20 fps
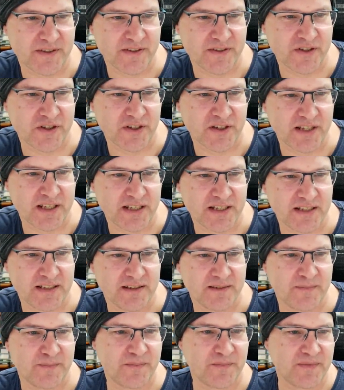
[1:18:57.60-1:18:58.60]
Johnny,
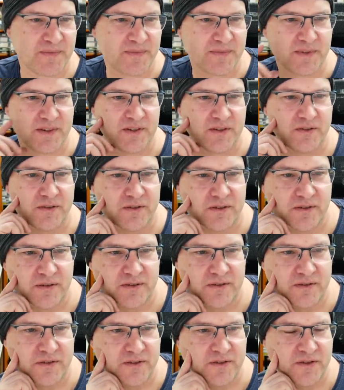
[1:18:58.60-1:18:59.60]

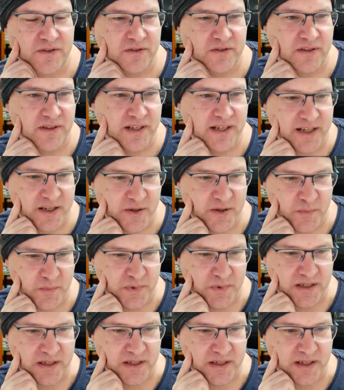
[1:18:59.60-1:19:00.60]
you should now
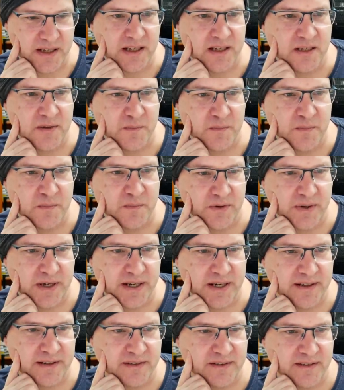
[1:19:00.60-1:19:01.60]
be a
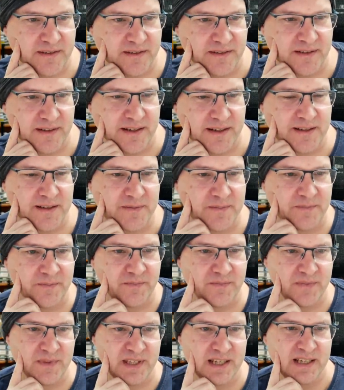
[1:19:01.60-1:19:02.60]
moderator. Um,
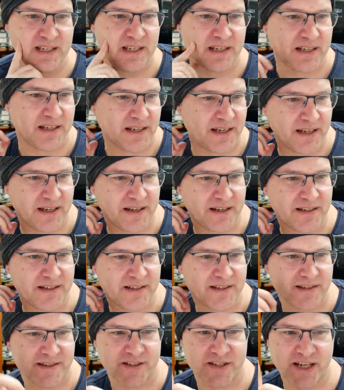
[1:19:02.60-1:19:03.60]
and
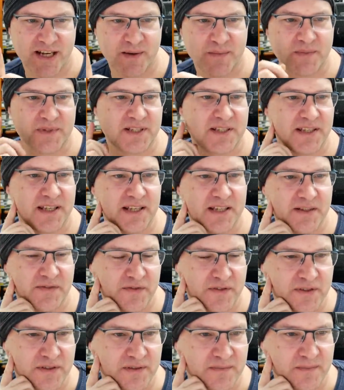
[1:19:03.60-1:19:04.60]
James, thanks
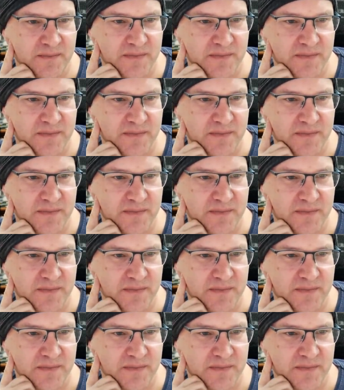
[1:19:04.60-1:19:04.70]
for